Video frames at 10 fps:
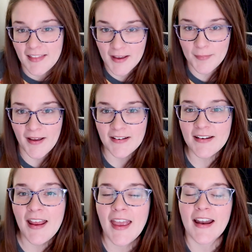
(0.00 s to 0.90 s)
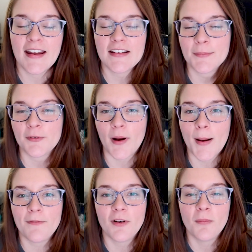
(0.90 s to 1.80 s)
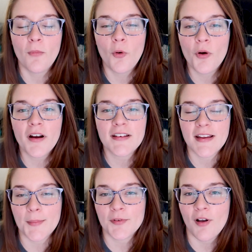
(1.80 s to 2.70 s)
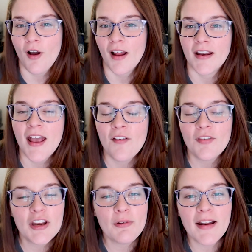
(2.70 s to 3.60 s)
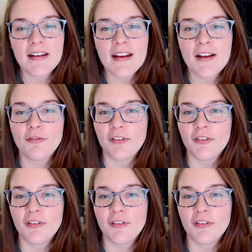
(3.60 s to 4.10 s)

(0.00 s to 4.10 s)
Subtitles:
the like button and hit subscribe for more tips on video editing,